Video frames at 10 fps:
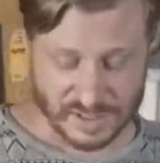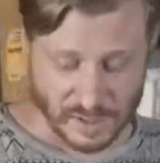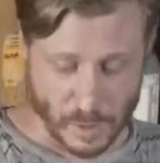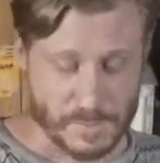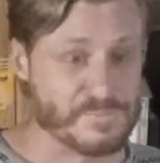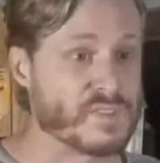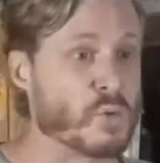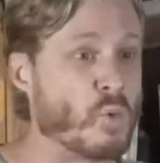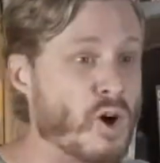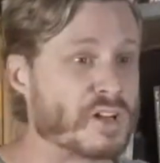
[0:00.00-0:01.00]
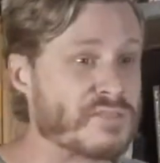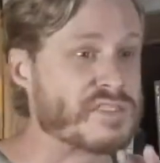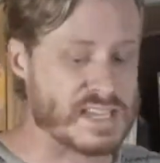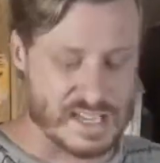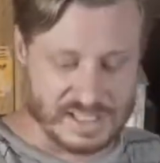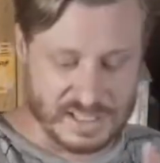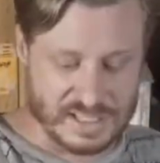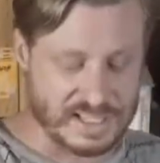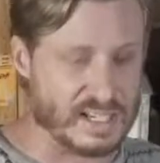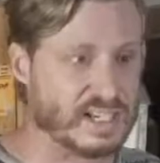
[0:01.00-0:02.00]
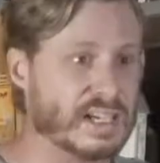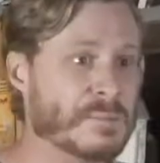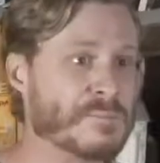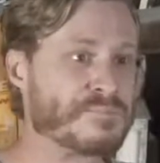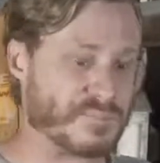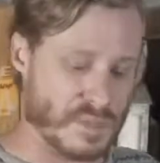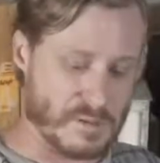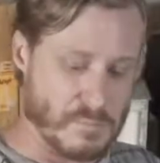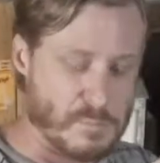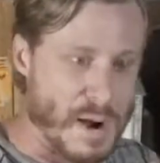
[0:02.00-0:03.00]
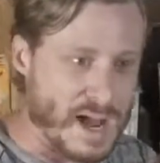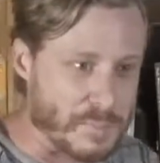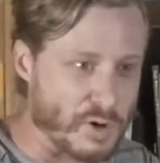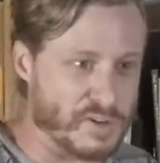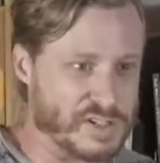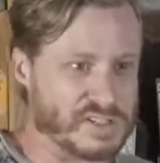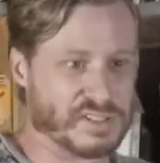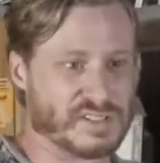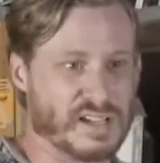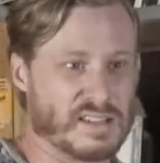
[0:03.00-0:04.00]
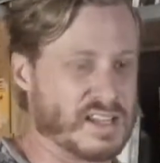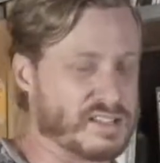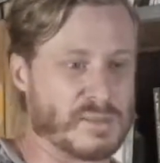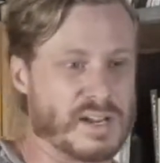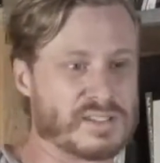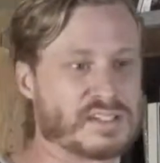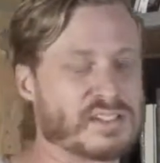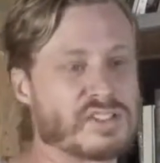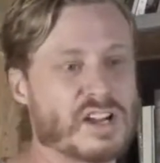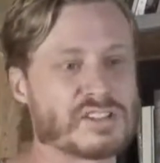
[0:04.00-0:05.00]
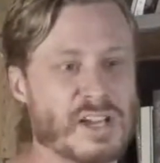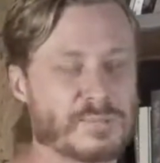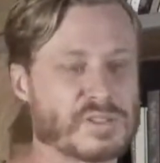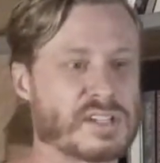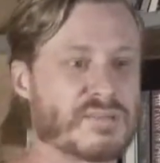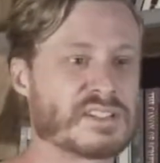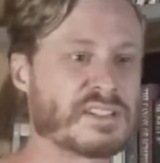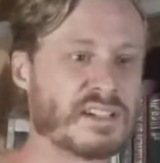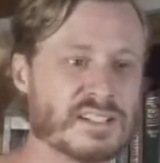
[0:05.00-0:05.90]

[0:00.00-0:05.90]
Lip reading: So one of these key Bible verses that's around this is John chapter 17.